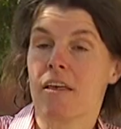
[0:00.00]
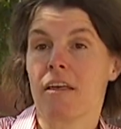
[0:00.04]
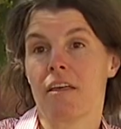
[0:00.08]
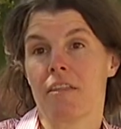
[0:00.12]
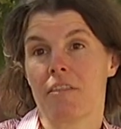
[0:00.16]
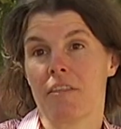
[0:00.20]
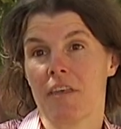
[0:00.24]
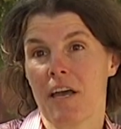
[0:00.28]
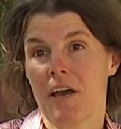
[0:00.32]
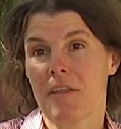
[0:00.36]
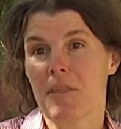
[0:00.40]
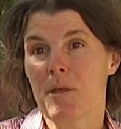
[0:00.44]

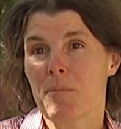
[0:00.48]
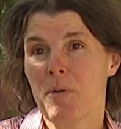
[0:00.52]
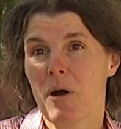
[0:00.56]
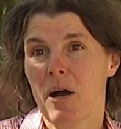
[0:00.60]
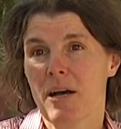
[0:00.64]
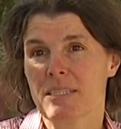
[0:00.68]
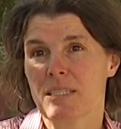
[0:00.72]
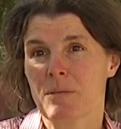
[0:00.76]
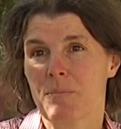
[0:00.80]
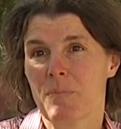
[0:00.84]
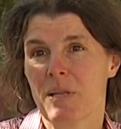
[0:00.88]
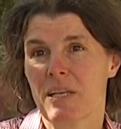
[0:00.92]
The other
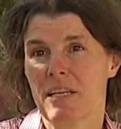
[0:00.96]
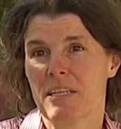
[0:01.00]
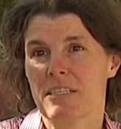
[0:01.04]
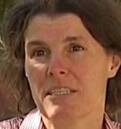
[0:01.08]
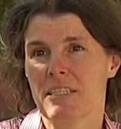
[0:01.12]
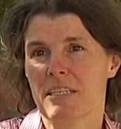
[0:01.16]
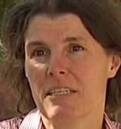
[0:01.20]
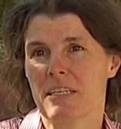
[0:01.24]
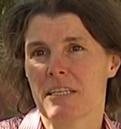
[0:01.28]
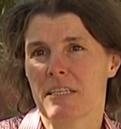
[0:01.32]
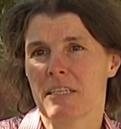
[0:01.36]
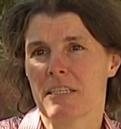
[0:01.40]

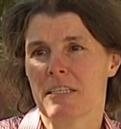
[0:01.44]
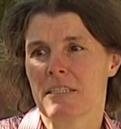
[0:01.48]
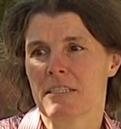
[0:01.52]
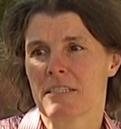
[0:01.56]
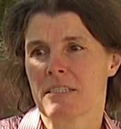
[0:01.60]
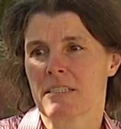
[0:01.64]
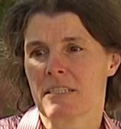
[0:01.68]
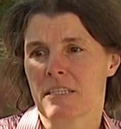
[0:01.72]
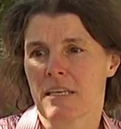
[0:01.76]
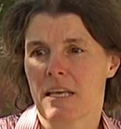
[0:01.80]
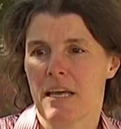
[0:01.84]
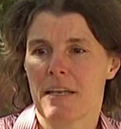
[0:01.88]
possibility is,
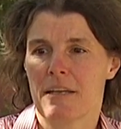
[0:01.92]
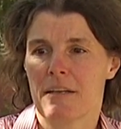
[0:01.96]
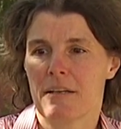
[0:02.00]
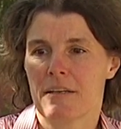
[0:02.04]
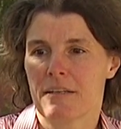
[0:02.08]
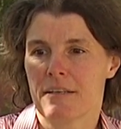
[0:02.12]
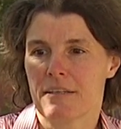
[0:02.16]
and